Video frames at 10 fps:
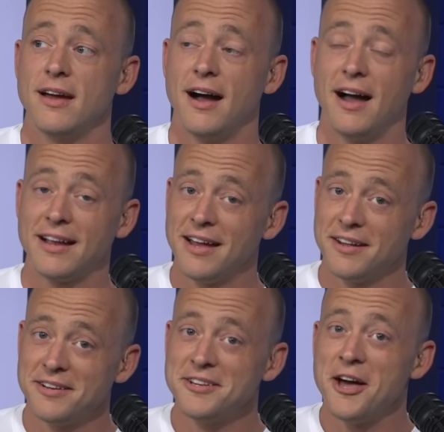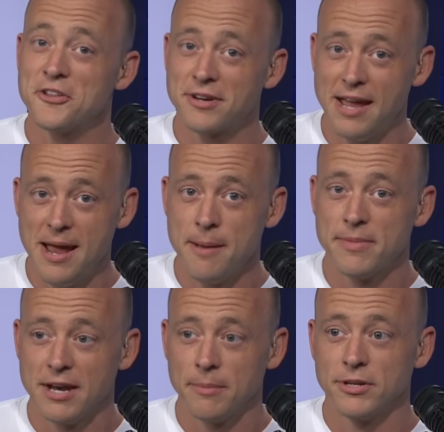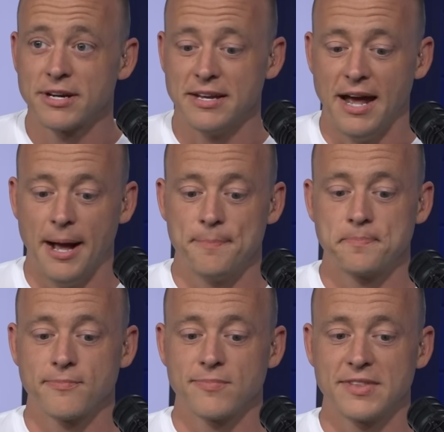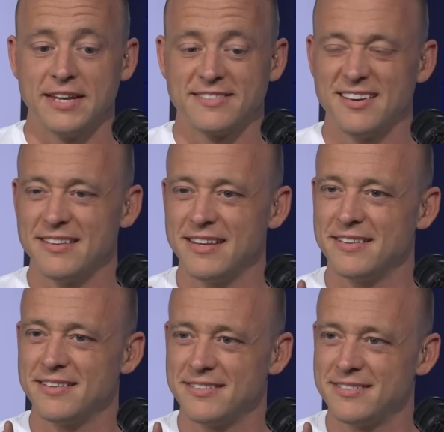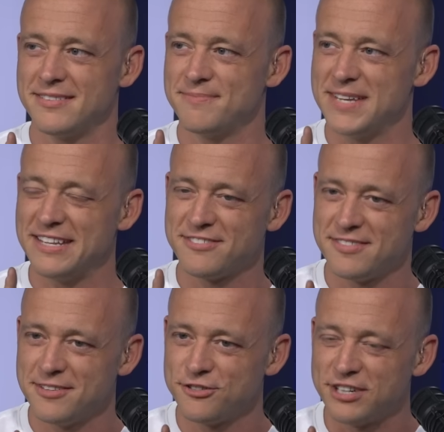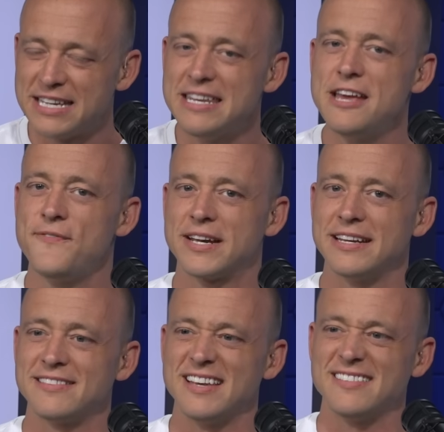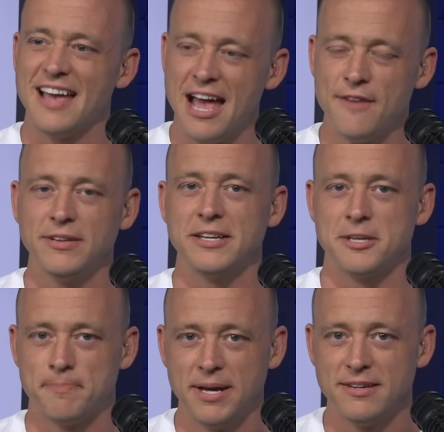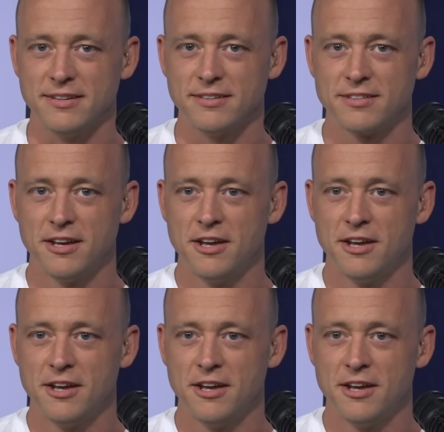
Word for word: I got another game that I'm looking at that's that its significance is heavily dependent